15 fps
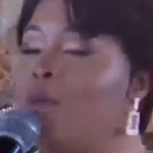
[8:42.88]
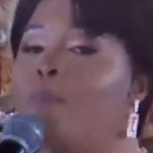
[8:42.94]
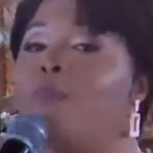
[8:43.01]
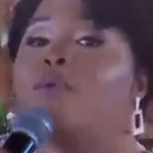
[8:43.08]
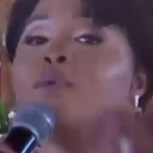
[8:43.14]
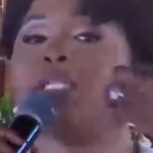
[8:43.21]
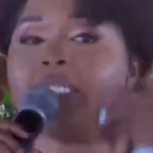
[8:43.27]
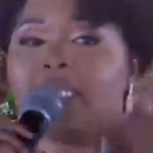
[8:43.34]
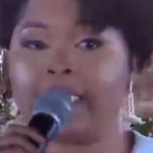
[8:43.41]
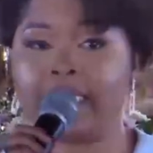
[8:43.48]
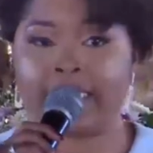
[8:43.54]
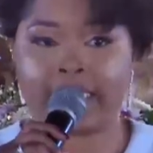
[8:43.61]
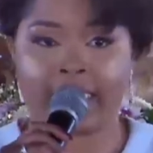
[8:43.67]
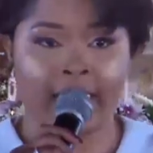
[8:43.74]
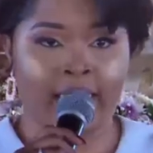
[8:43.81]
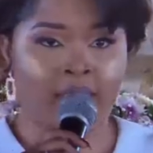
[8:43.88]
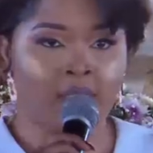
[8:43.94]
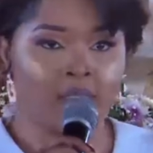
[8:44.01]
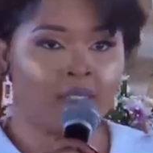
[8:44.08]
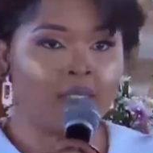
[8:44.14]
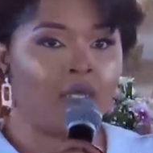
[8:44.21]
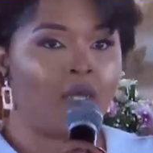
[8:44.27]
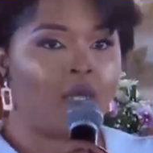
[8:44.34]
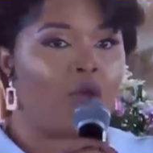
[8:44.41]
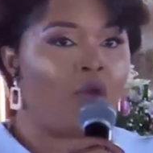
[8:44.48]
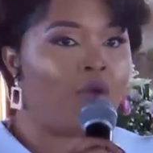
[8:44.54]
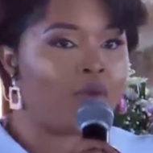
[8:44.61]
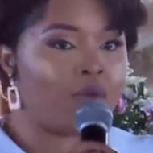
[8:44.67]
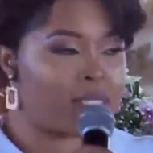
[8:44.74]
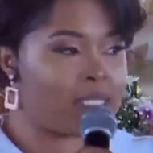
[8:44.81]
you put inside,
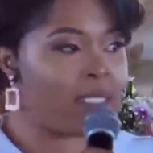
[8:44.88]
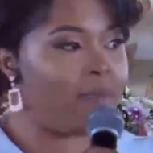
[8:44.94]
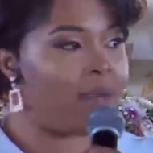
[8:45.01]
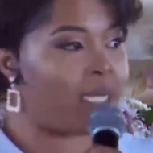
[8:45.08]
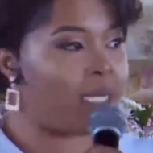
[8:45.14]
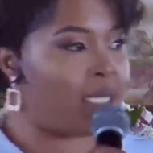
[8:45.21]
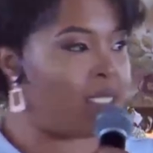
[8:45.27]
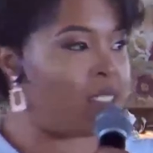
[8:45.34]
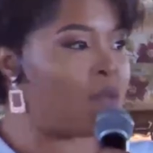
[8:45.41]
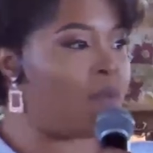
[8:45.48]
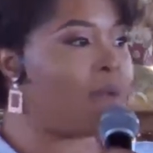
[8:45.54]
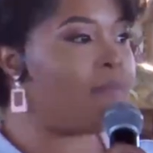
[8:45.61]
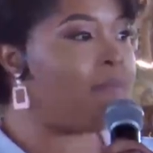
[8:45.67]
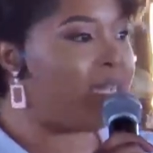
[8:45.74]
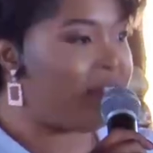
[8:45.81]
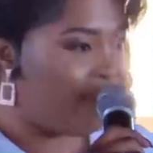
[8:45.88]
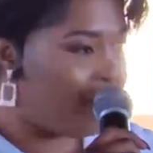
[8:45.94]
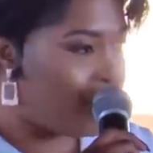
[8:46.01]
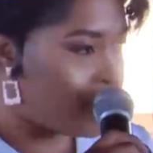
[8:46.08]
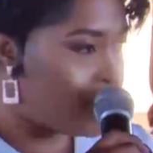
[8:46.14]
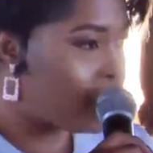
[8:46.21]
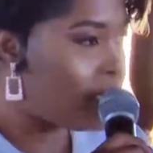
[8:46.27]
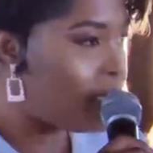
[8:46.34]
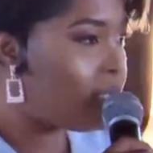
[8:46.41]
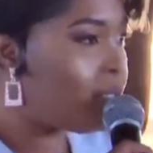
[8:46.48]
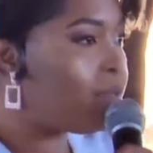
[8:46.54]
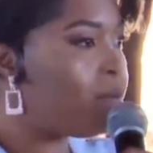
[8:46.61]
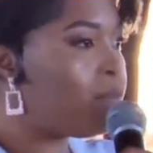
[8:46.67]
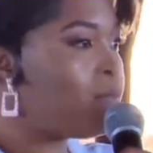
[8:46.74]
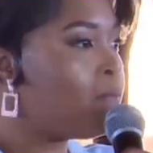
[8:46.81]
your stomach is what manifests
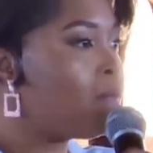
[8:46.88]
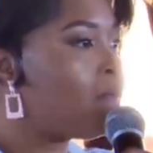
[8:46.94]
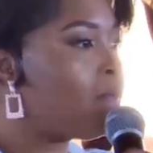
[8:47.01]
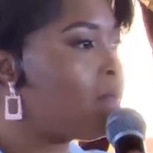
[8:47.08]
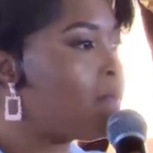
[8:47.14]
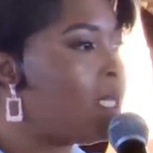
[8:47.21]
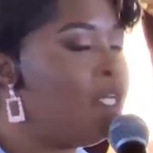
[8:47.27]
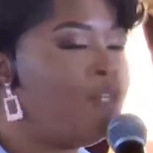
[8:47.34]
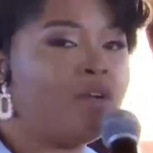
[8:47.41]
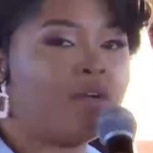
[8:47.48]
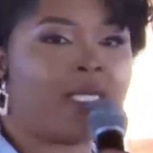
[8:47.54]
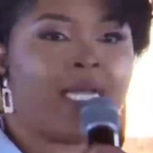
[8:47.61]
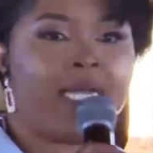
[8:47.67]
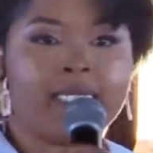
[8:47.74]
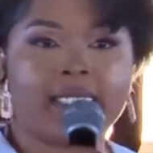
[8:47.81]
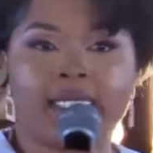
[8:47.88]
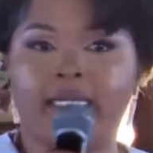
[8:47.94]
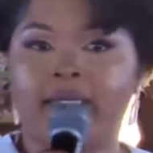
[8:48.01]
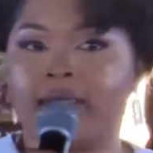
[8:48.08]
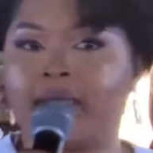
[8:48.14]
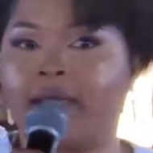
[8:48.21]
in your reality.